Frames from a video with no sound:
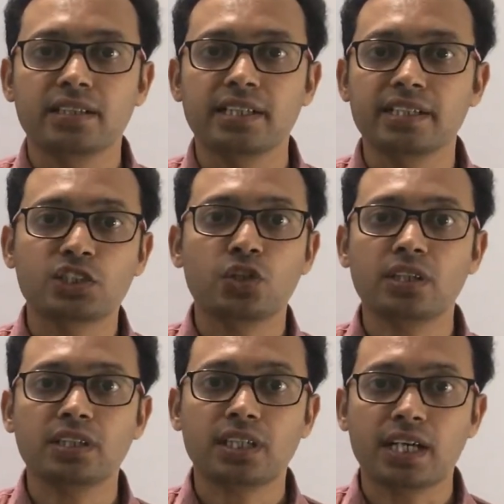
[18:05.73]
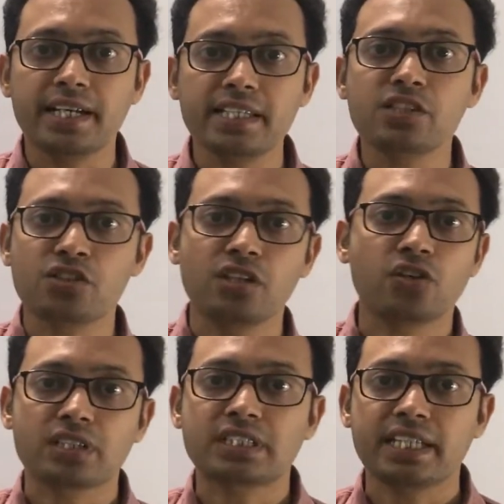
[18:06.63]
It is not a condition
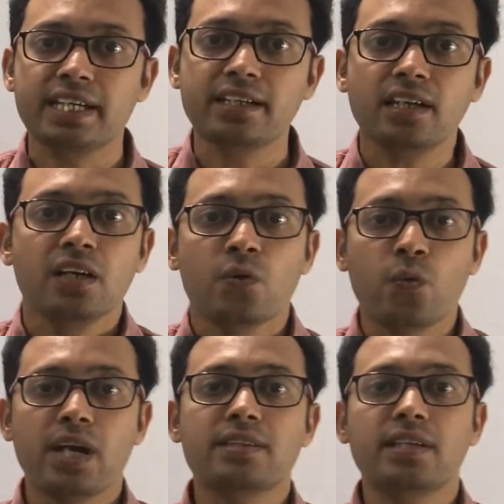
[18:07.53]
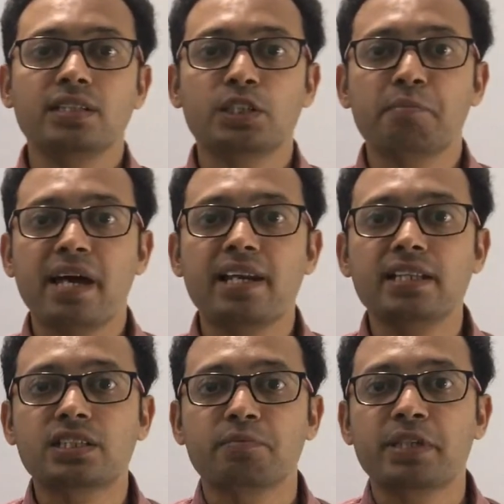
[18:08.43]
or a state where there is a
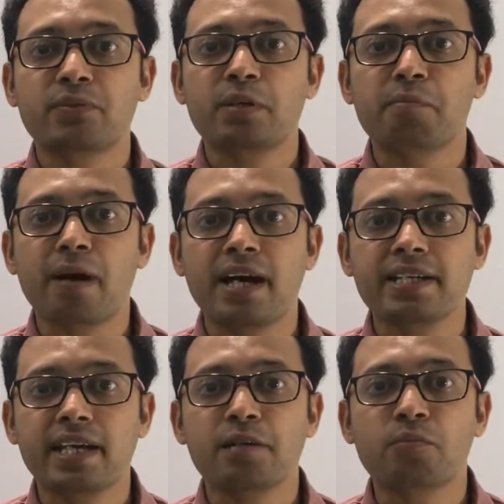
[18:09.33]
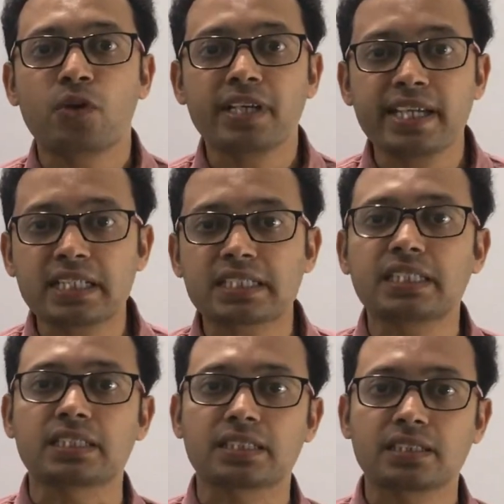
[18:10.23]
balance between mind and body
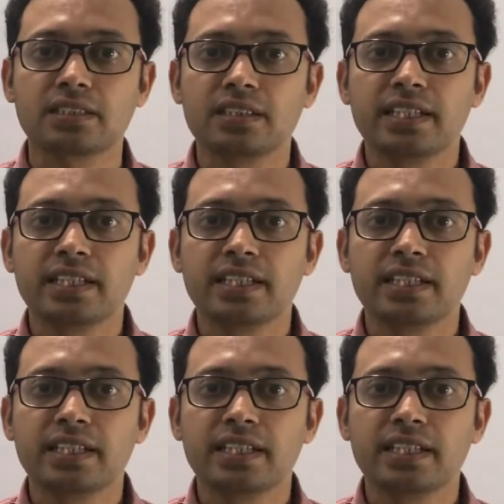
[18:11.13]
exists.